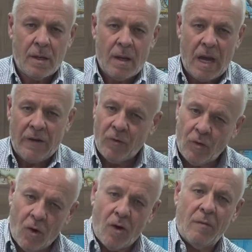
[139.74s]
And if we
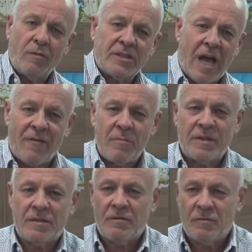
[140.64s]
go, if we start from,
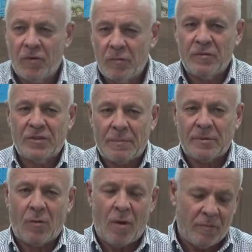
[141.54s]
the, from
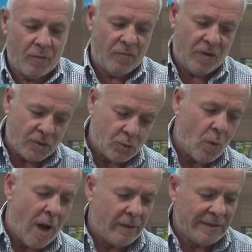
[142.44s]
chapter one, from verse
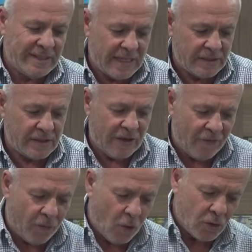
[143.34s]
one, it says,
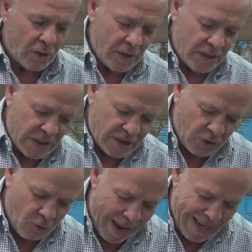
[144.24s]
"Therefore, since
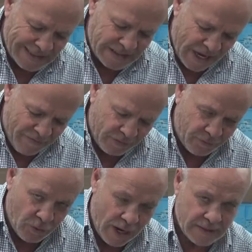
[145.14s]
Christ suffered
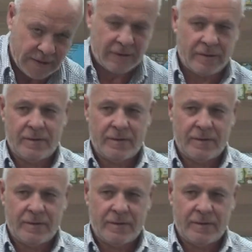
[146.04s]
for us